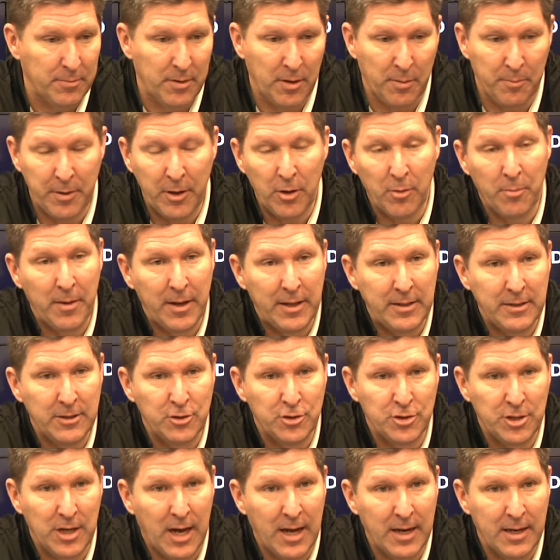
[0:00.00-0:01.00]
Amir made the
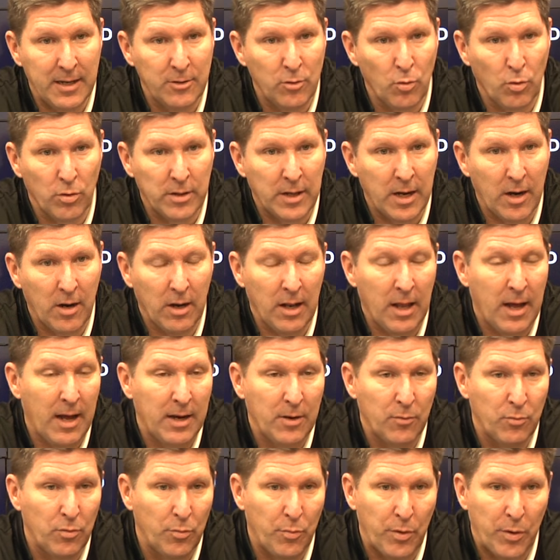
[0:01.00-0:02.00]
shot at North Carolina
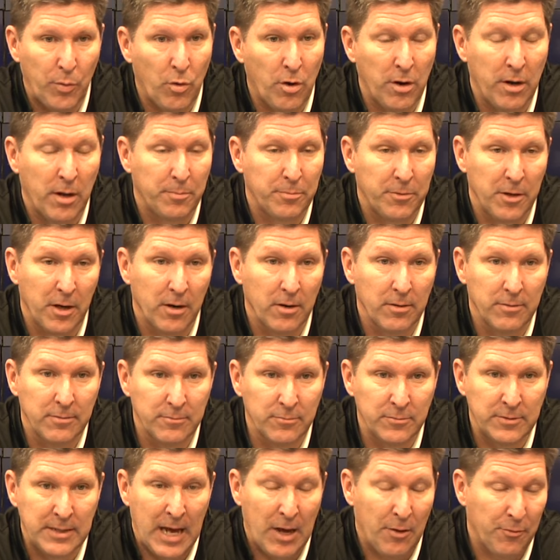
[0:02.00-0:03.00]
when we went up there,
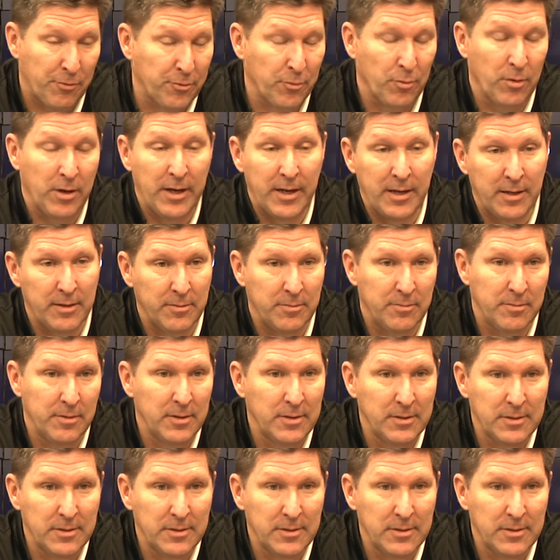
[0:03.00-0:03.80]
down three, and